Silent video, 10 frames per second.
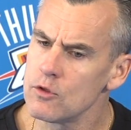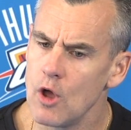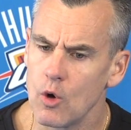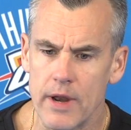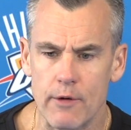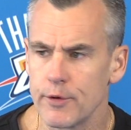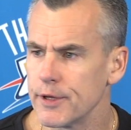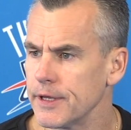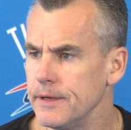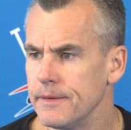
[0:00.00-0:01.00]
No, not
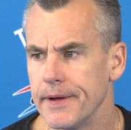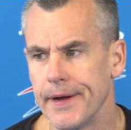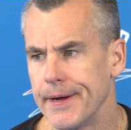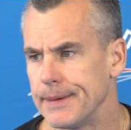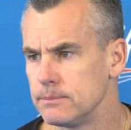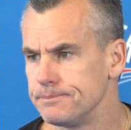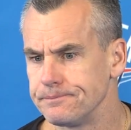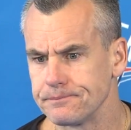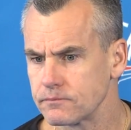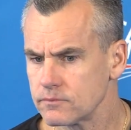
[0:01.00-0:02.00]
really. Um,
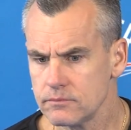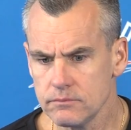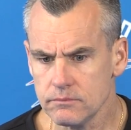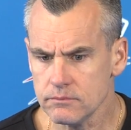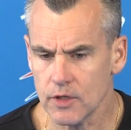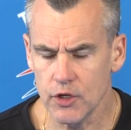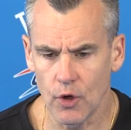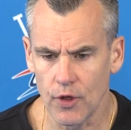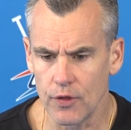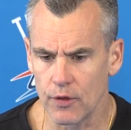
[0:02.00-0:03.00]
you
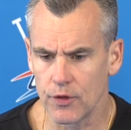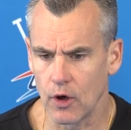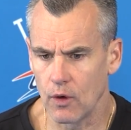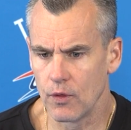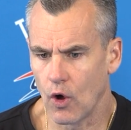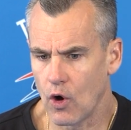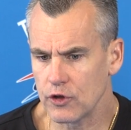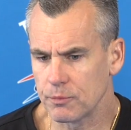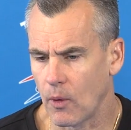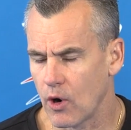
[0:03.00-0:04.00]
know, the, the, the, the,
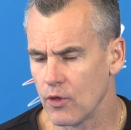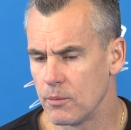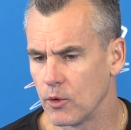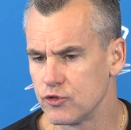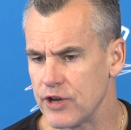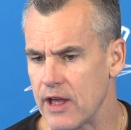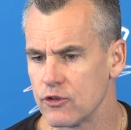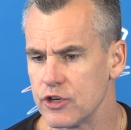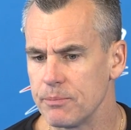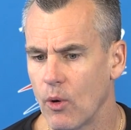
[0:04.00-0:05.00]
hardest part or the most
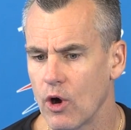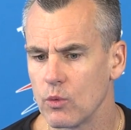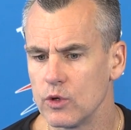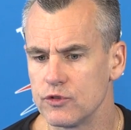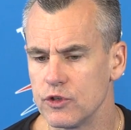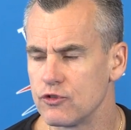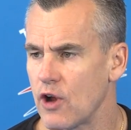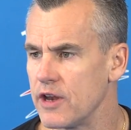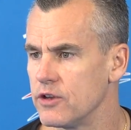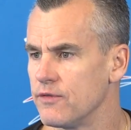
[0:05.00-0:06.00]
challenging part was to
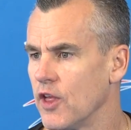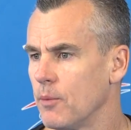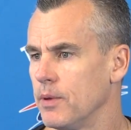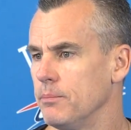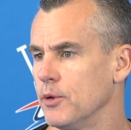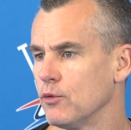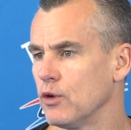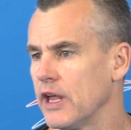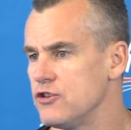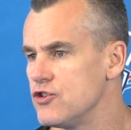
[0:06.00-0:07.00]
try to develop and build
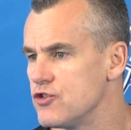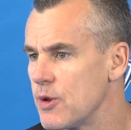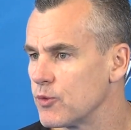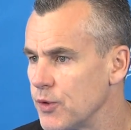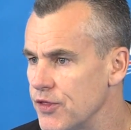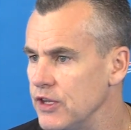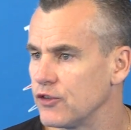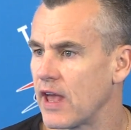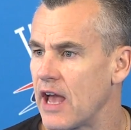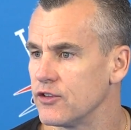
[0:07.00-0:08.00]
relationships with
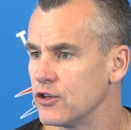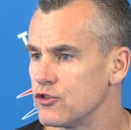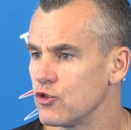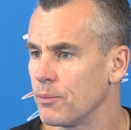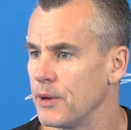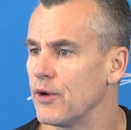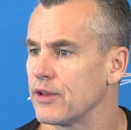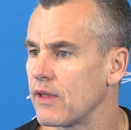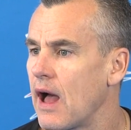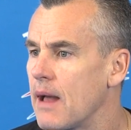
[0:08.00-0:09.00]
these guys in a short period
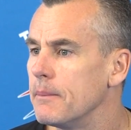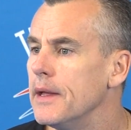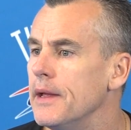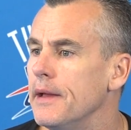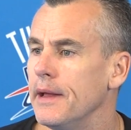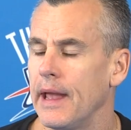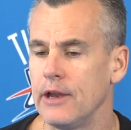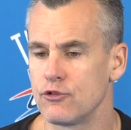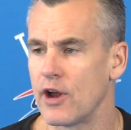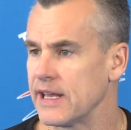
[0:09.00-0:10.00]
of time
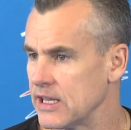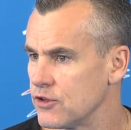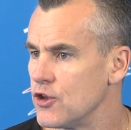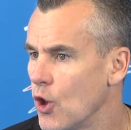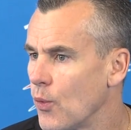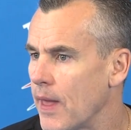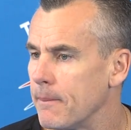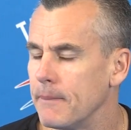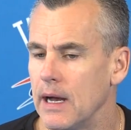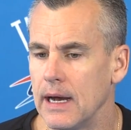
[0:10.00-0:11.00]
and try to get to know them.